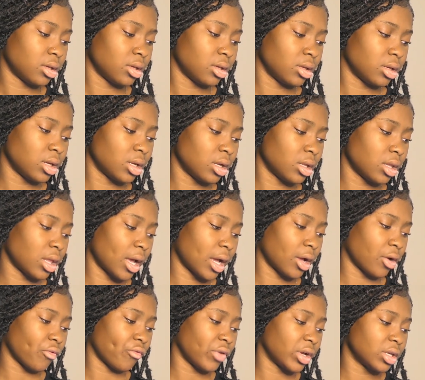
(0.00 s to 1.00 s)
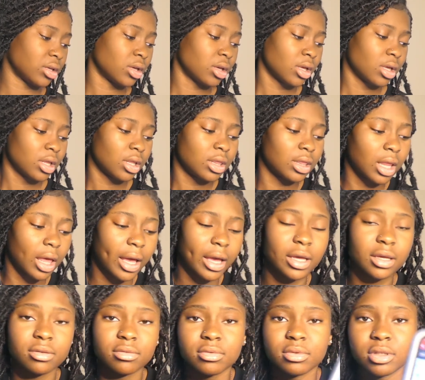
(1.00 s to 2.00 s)
Get a like on Facebook.
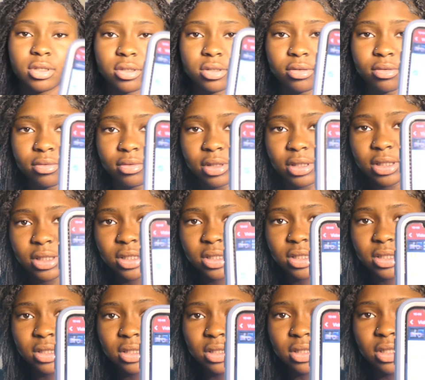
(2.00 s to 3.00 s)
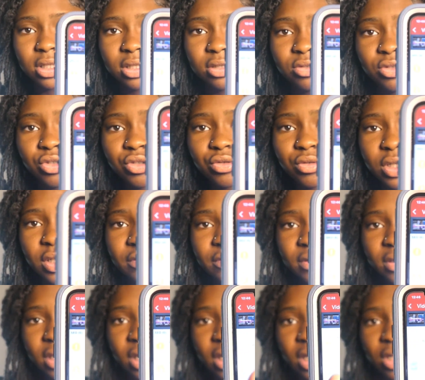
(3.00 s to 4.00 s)
Like, look, it just tells you
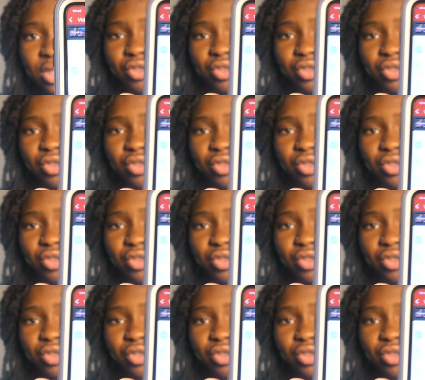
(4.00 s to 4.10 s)
everything that